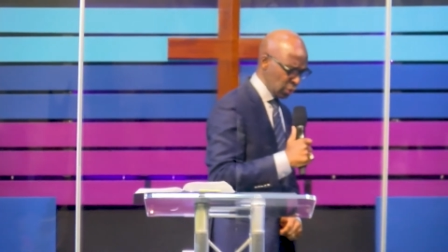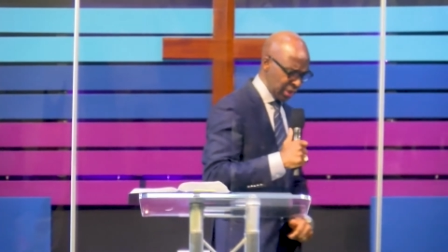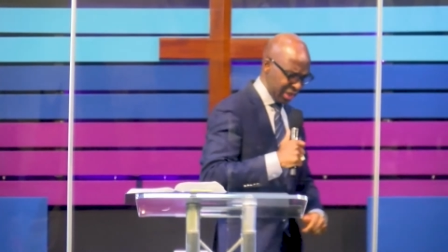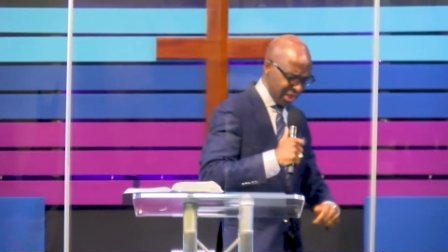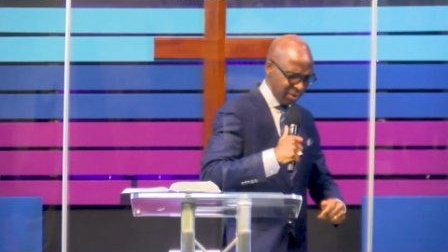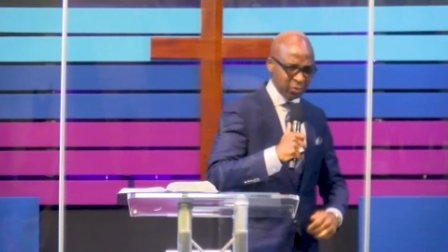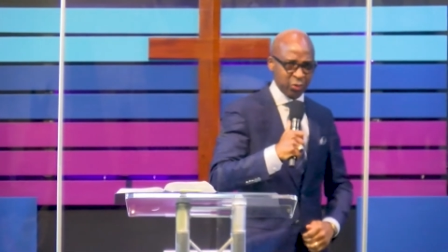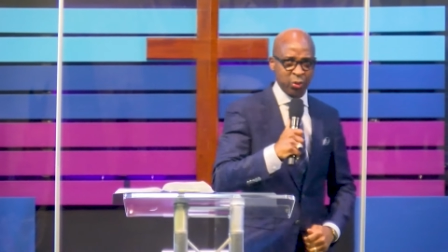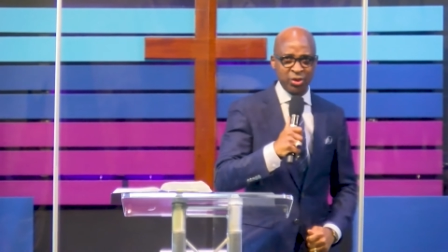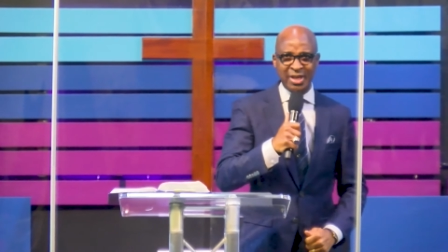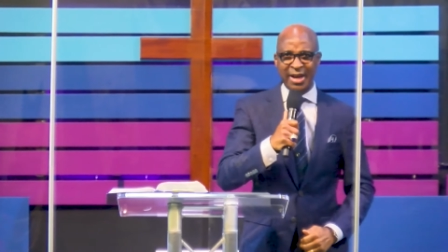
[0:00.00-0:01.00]
him
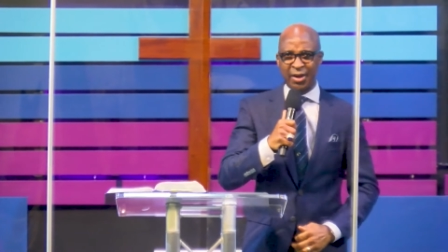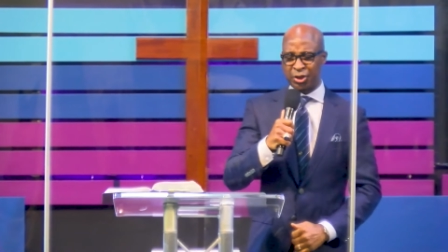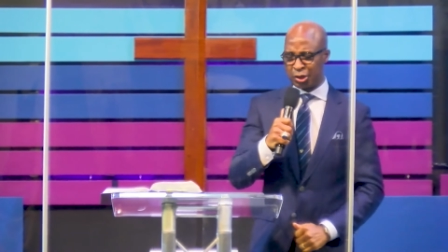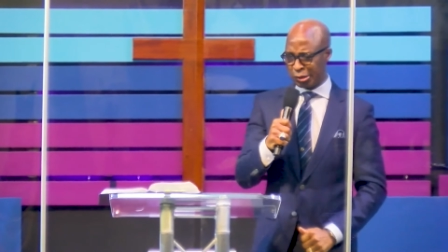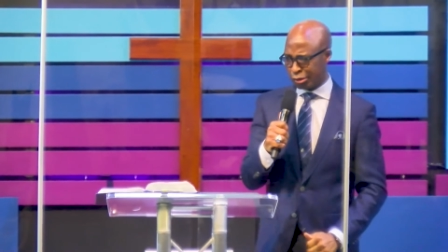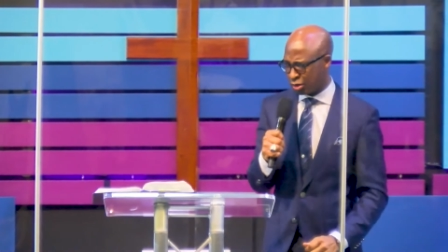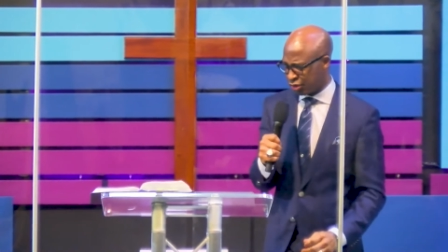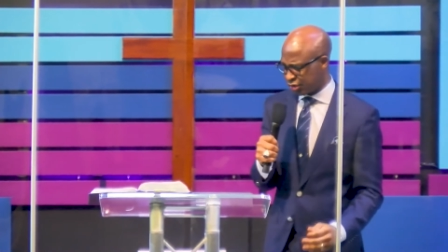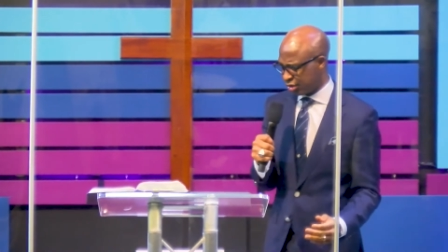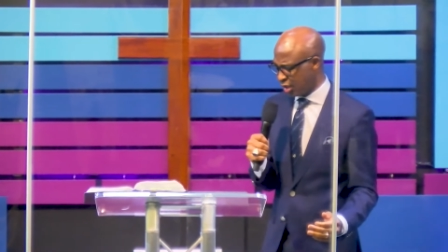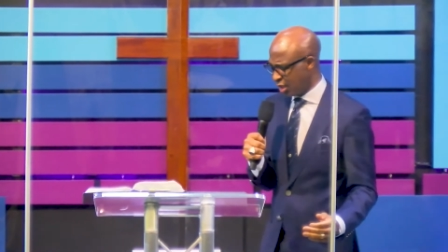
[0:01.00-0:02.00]
who died on the
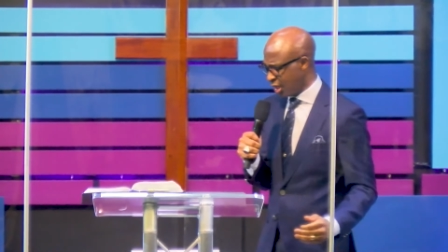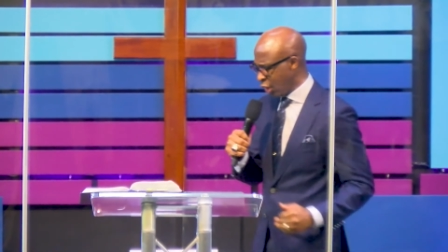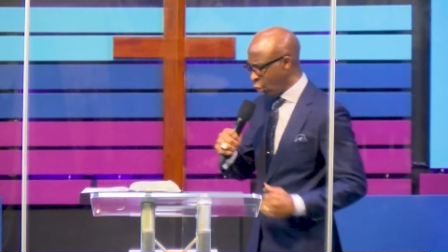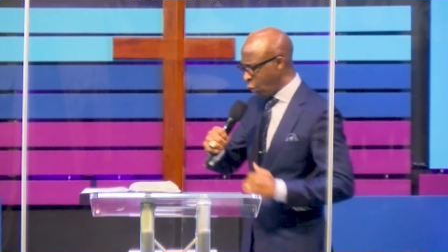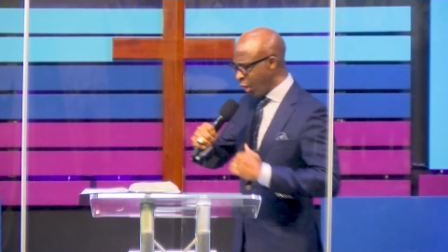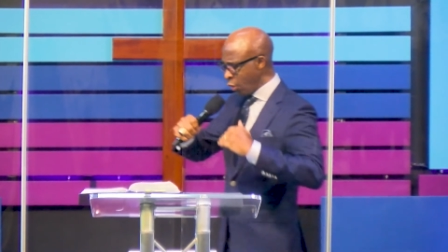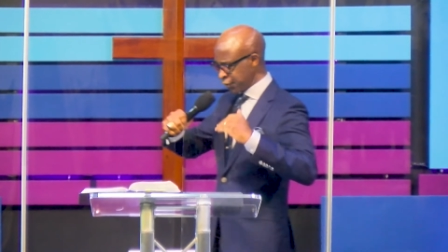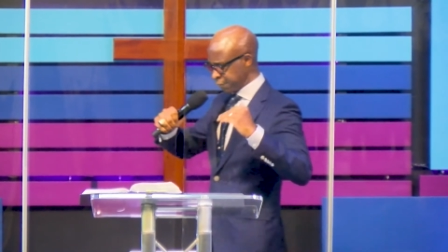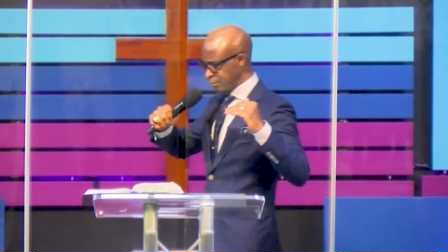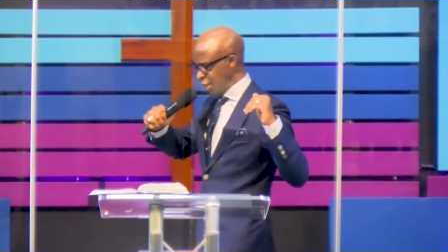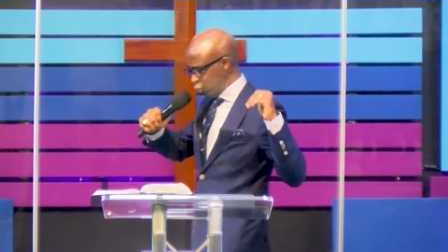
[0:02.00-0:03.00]
cross, a way
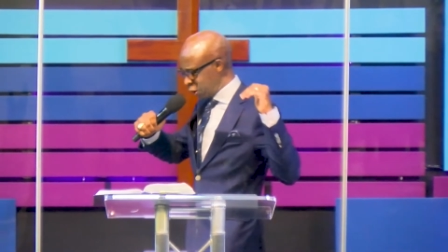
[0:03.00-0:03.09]
was made to